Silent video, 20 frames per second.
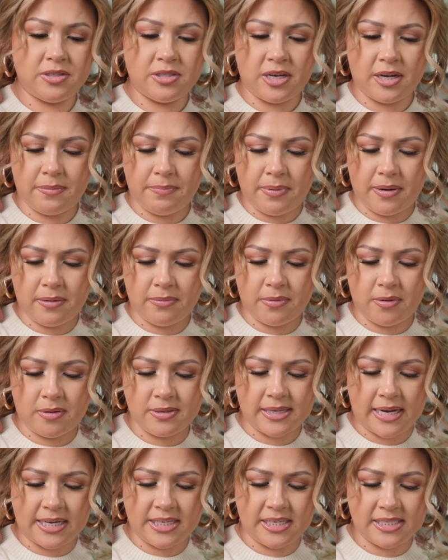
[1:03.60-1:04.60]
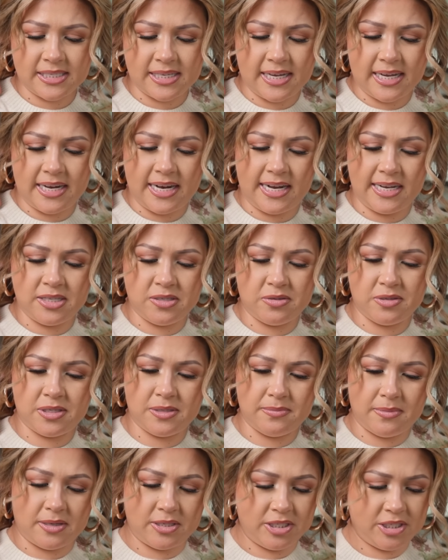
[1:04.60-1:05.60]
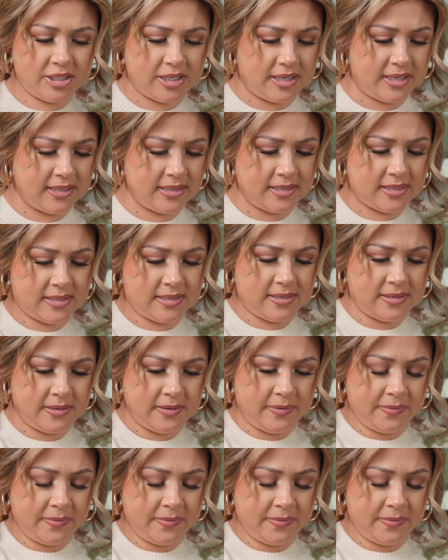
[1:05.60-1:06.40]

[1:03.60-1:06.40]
chuck pot roast, I just cut it into small chunks.